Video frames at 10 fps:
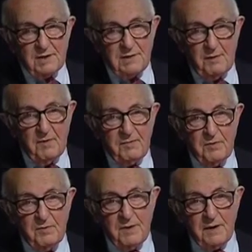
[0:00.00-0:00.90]
As some of
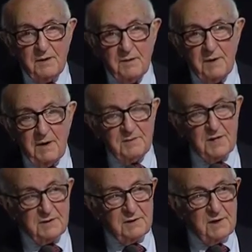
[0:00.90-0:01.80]
you may know, I've
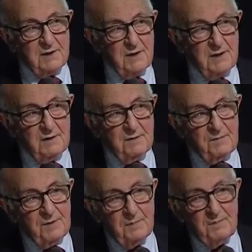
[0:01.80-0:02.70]
just returned
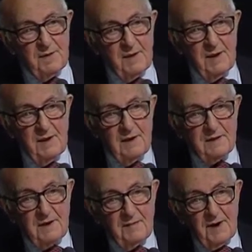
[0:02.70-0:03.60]
from
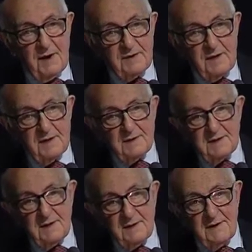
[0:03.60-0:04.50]
several
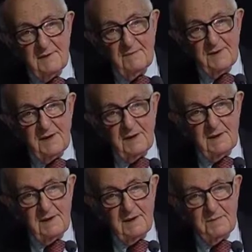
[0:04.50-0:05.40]
days in
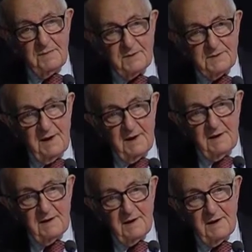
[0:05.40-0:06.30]
Bosnia.
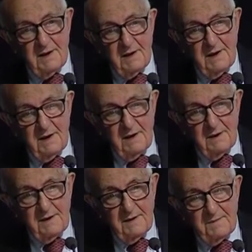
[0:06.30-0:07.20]
I
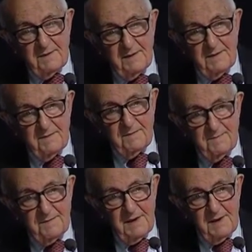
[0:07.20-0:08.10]
have
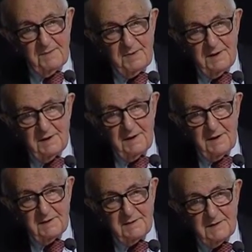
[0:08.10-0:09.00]
been
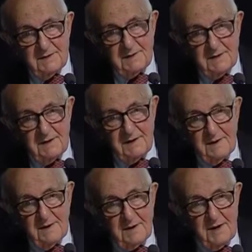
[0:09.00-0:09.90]
at this
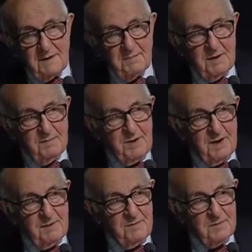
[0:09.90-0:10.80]
incredibly
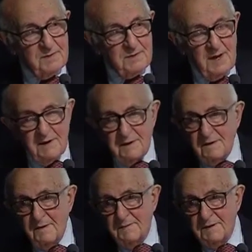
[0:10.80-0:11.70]
painful site
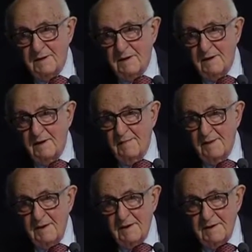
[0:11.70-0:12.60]
of the
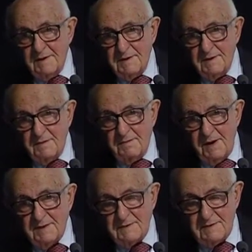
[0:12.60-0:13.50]
recent
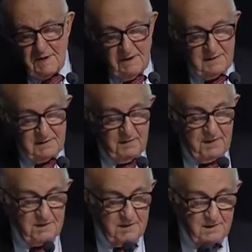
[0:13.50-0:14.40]
mass
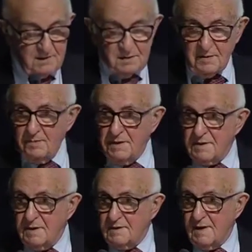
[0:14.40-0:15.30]
excavations in
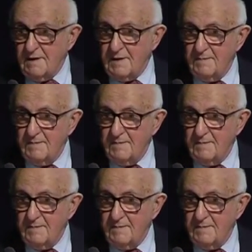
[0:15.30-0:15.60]
Tomasica.